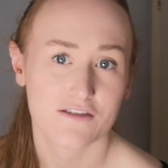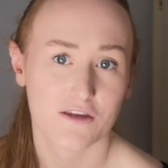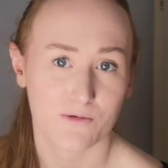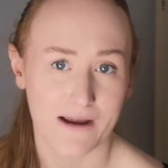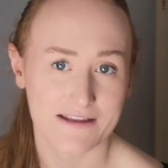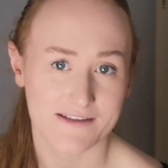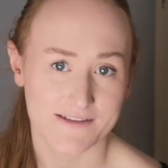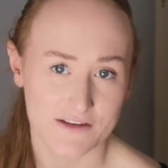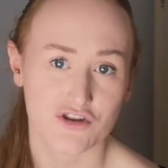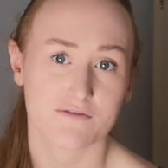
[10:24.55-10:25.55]
the right
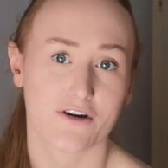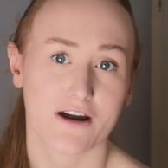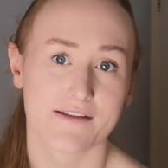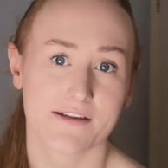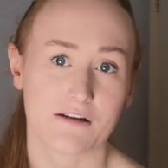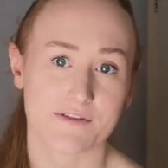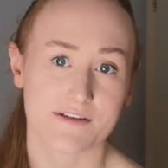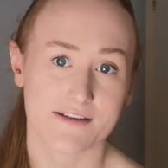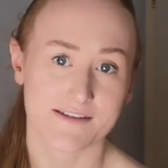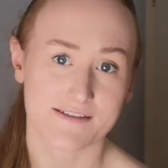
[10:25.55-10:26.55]
decision for ourselves
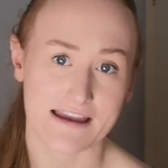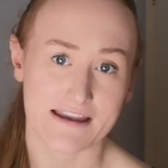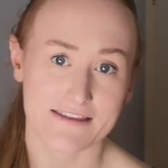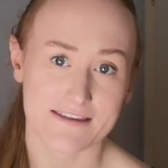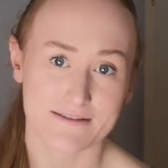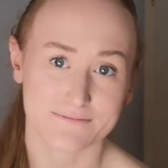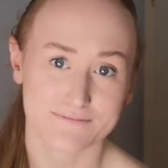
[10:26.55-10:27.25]
at this state.